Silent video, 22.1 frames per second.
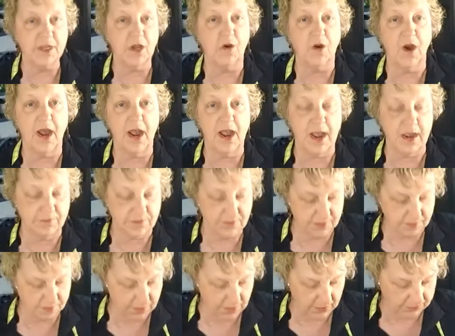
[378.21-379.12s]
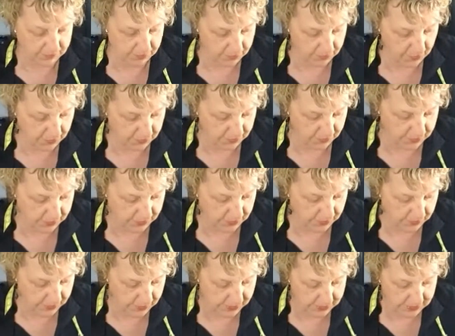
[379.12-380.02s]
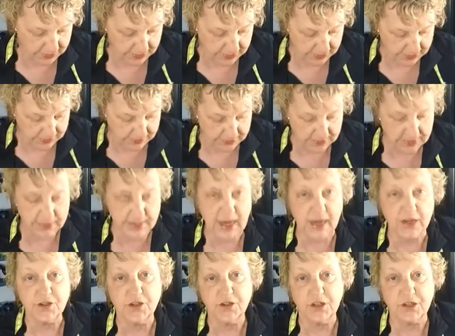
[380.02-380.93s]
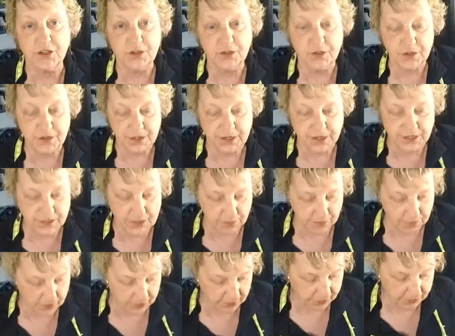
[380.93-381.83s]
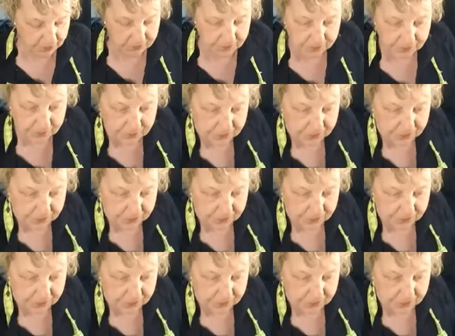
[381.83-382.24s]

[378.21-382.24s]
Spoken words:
so I have some melted butter here. This is actually 2 sticks of butter.